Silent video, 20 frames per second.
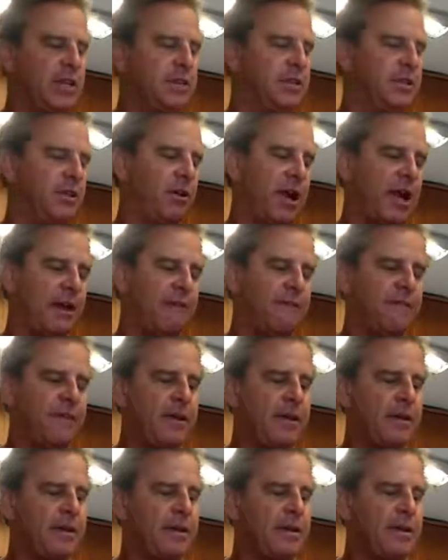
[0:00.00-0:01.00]
and they'll have,
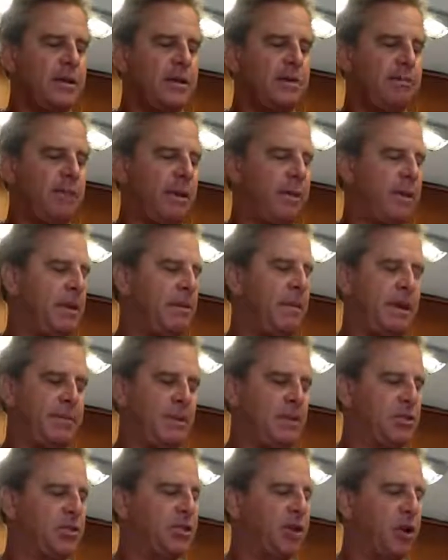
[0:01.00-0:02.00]
maybe it might
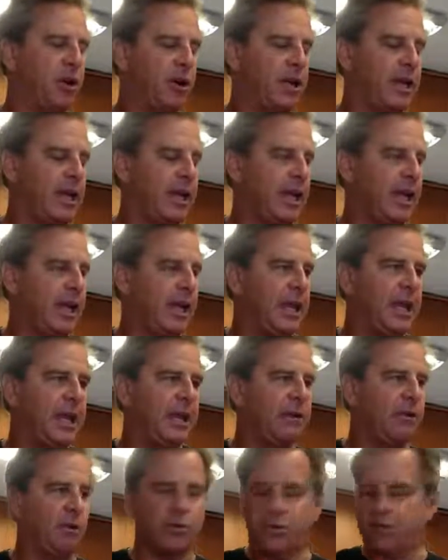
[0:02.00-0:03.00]
be
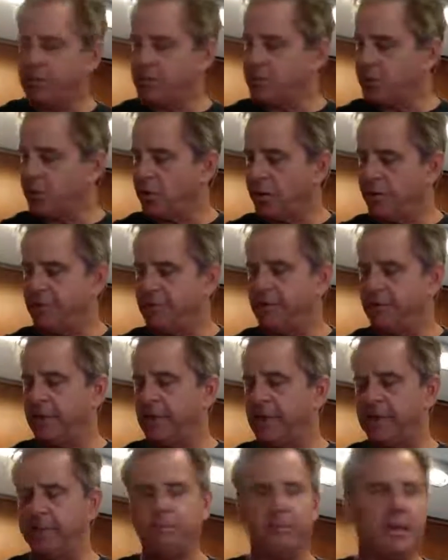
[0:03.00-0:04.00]
turkey or some sort of
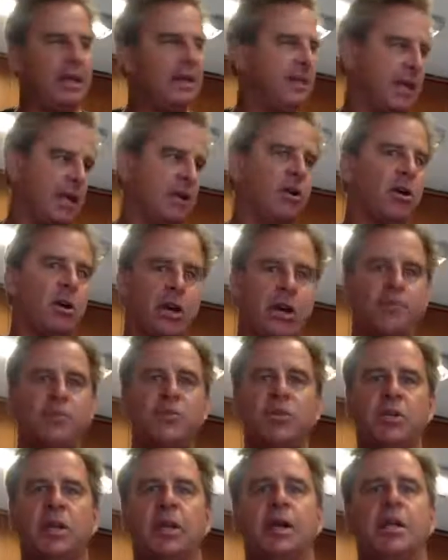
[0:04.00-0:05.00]
like meat. They cook
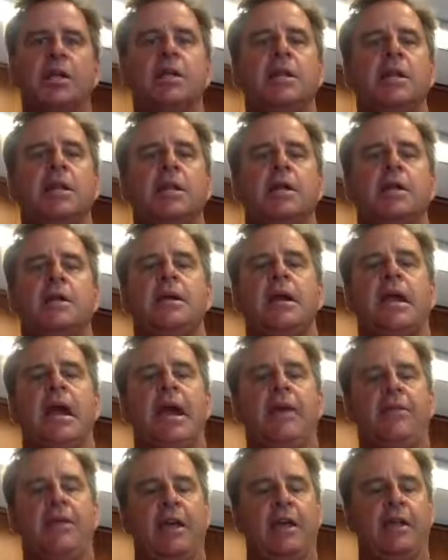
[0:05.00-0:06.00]
up chicken,
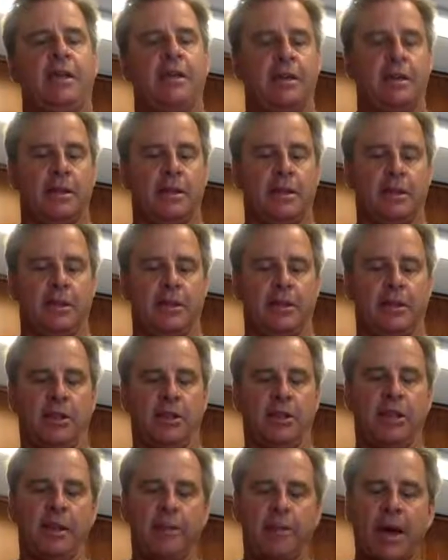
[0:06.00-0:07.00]
and then
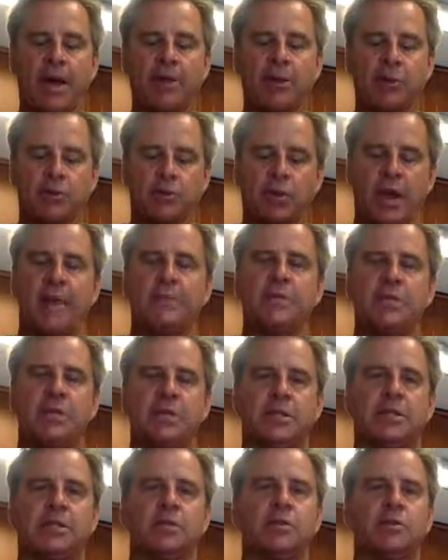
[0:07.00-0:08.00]
they buy those wraps
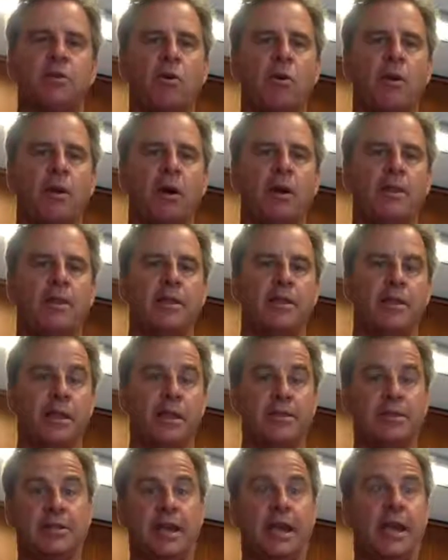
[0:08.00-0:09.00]
at the store
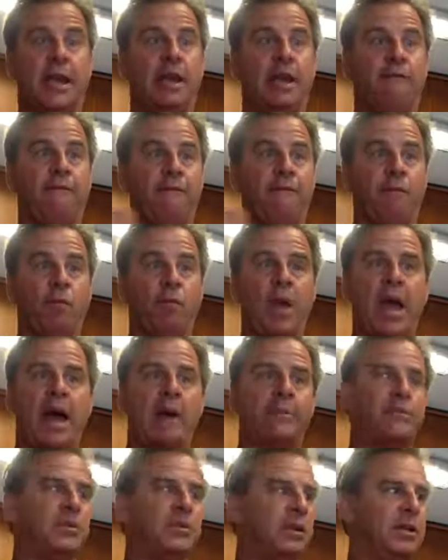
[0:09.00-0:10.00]
that say
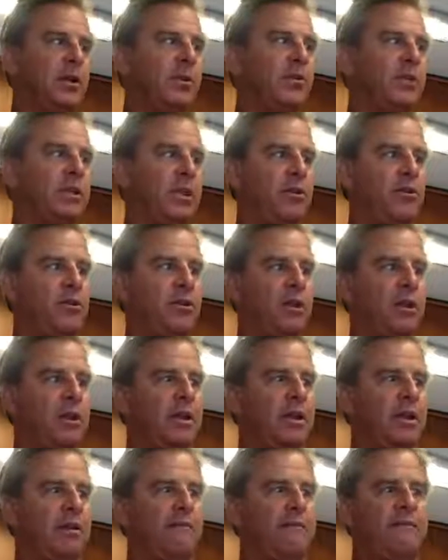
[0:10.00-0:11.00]
wraps, you know, veggie
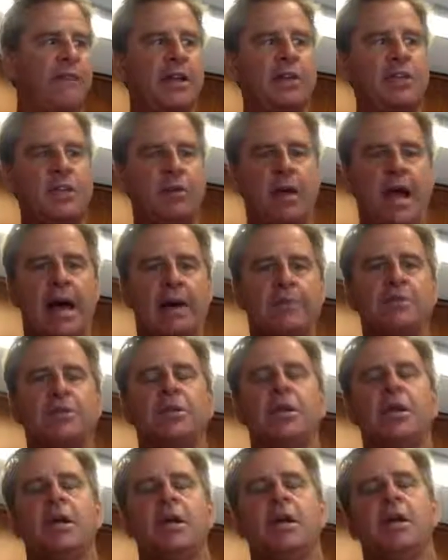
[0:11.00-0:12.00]
wraps, spinach
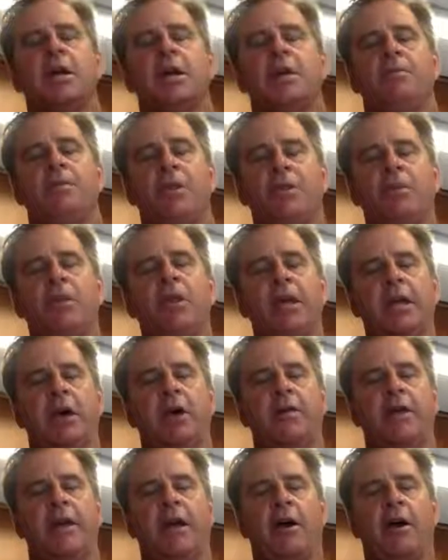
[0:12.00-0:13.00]
wraps. But really,
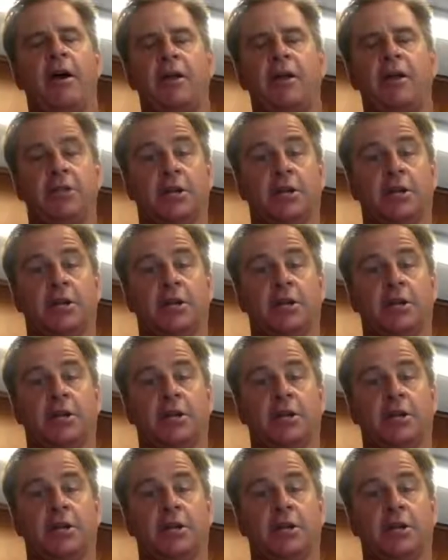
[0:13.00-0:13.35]
all they are is